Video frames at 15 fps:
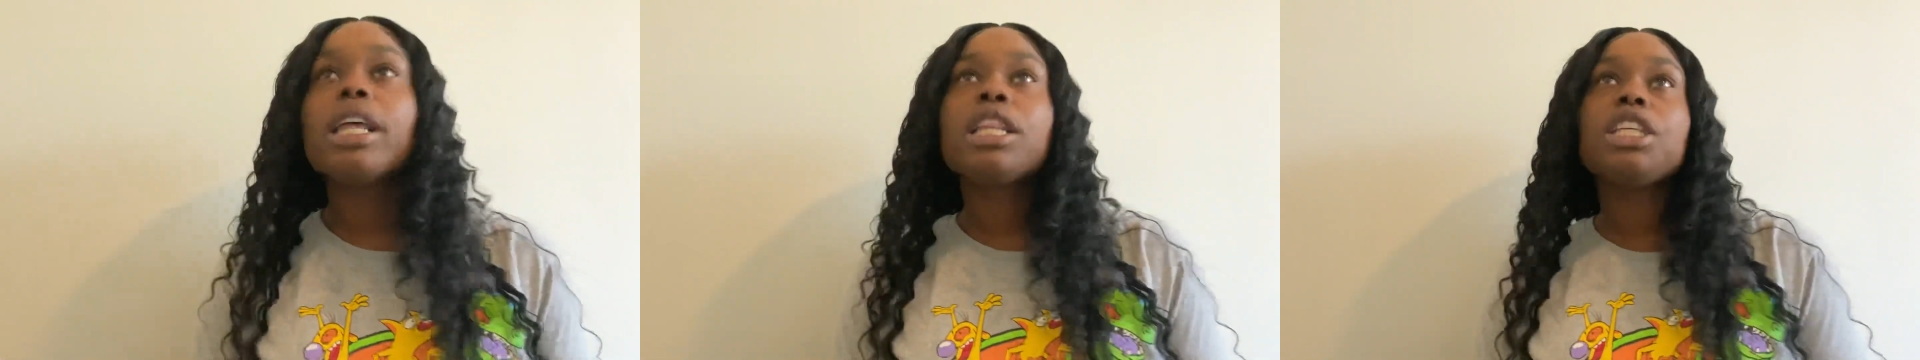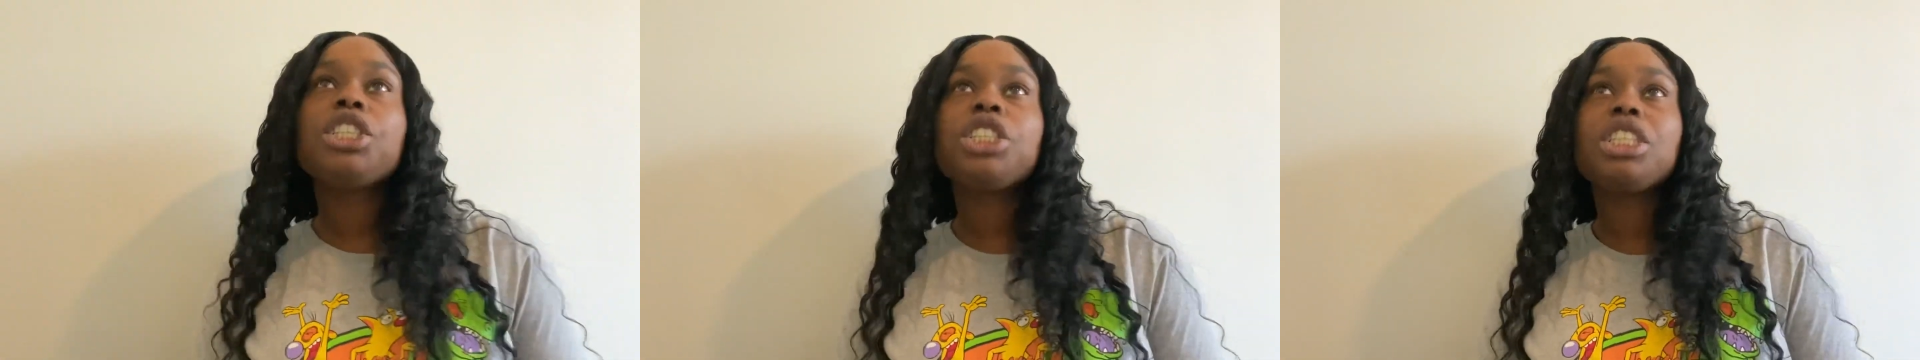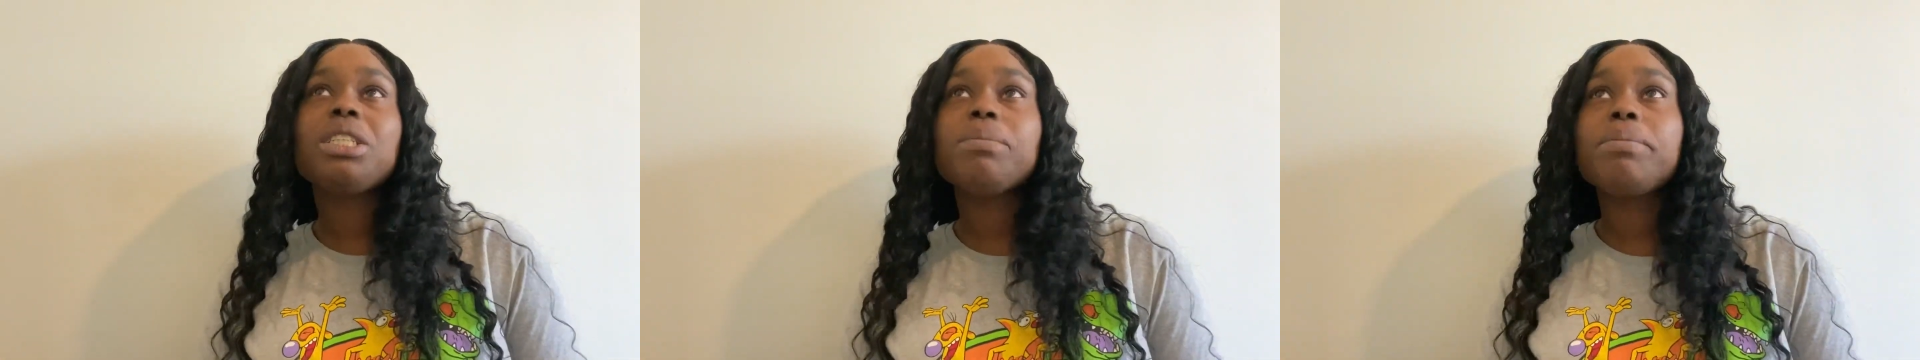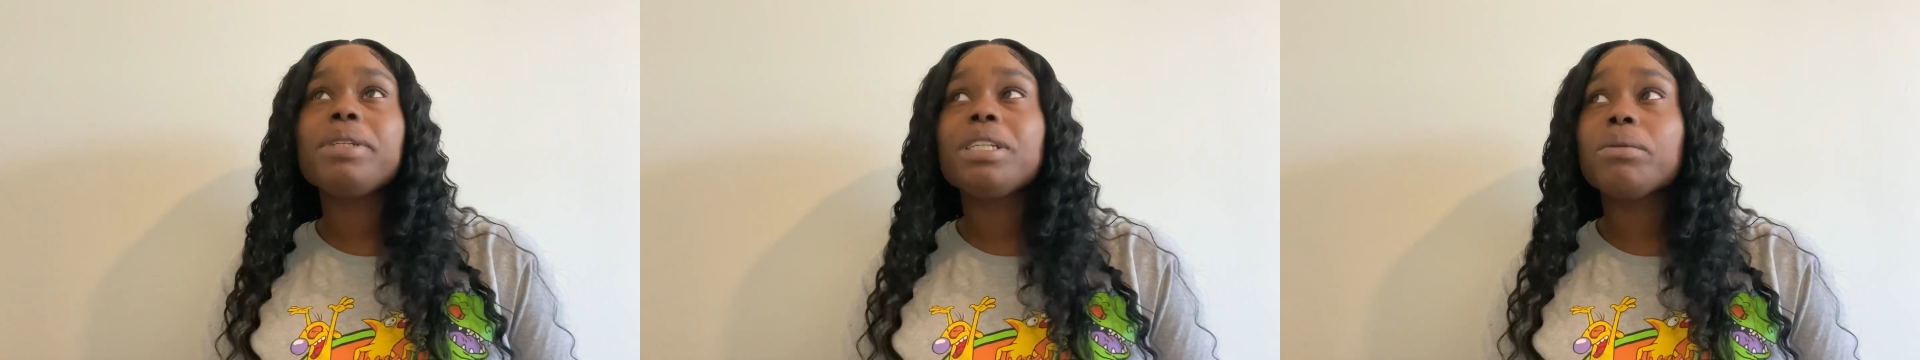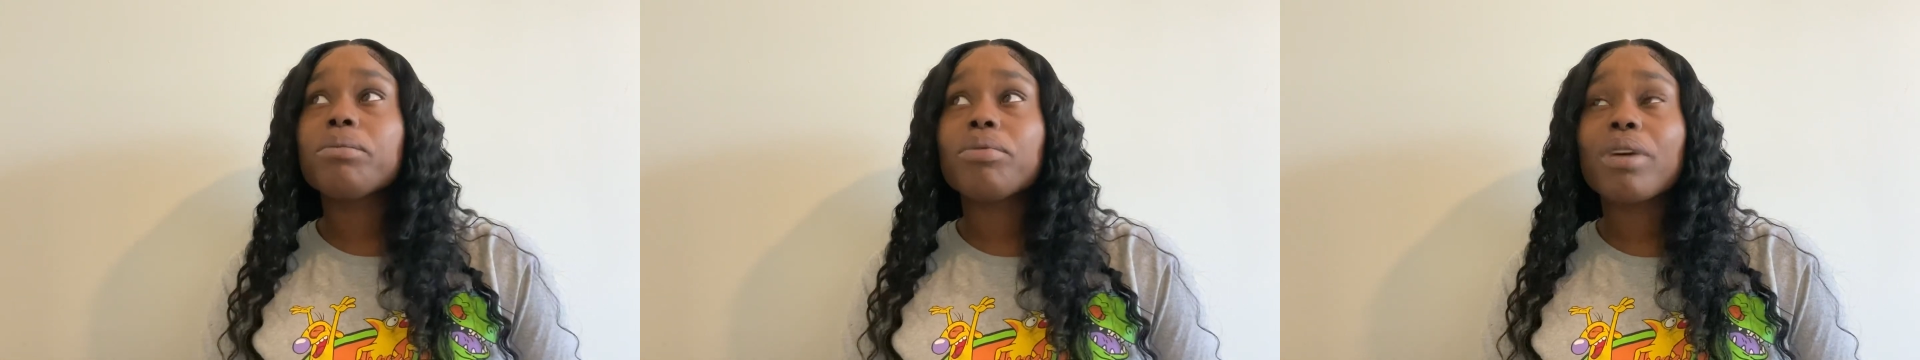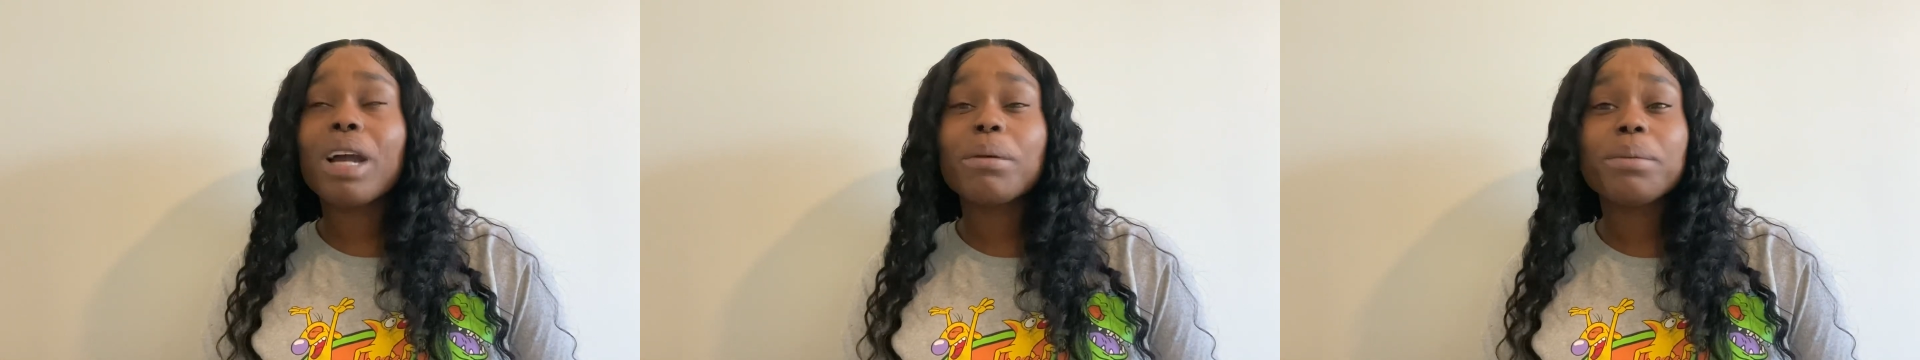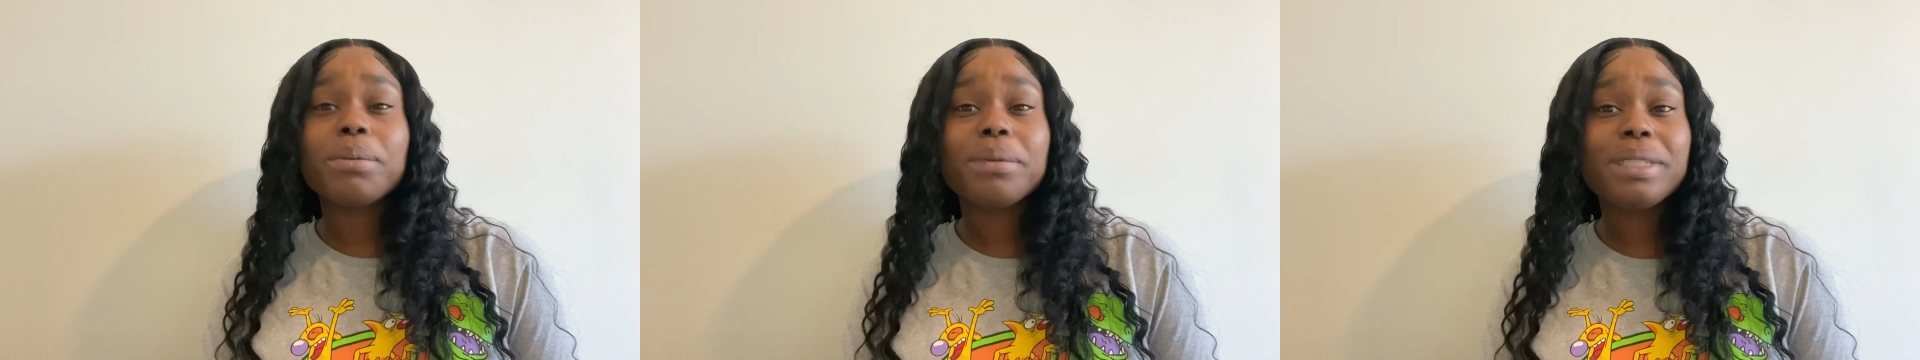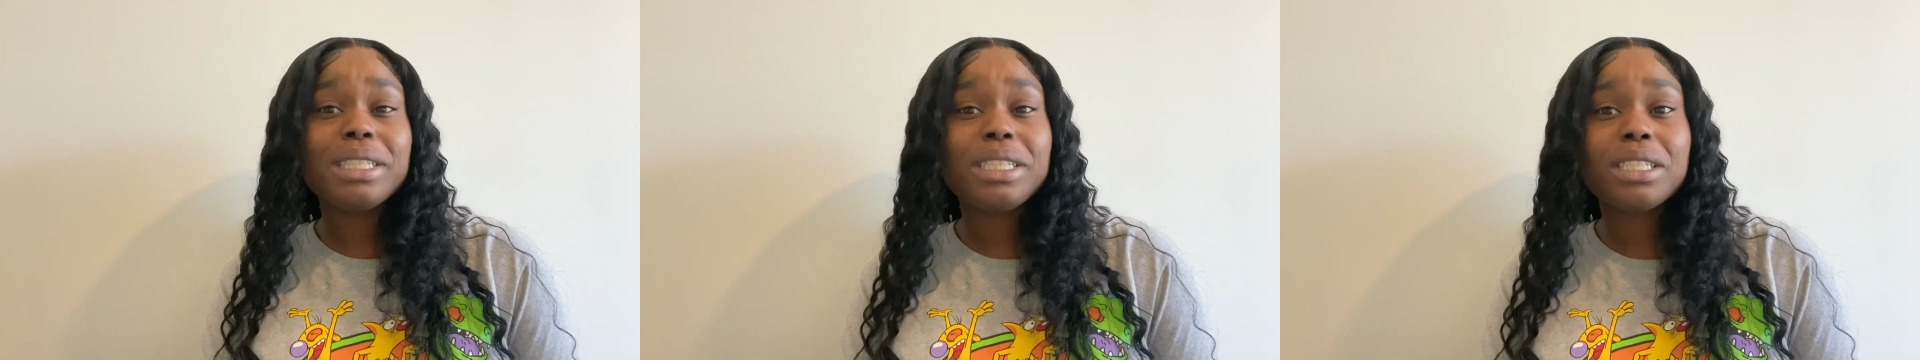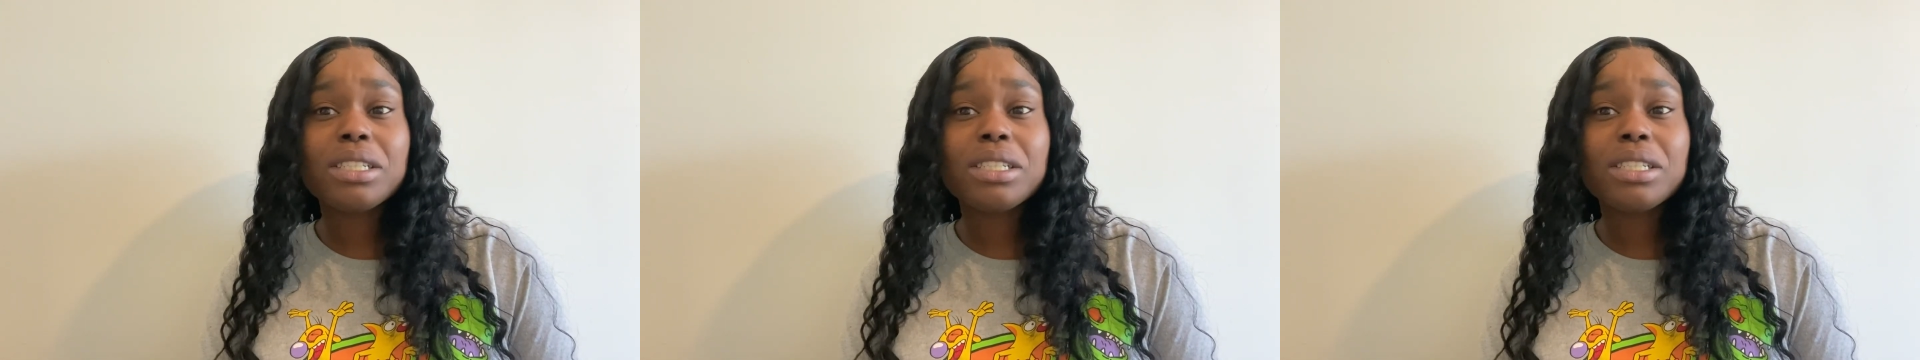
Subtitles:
the shipping probably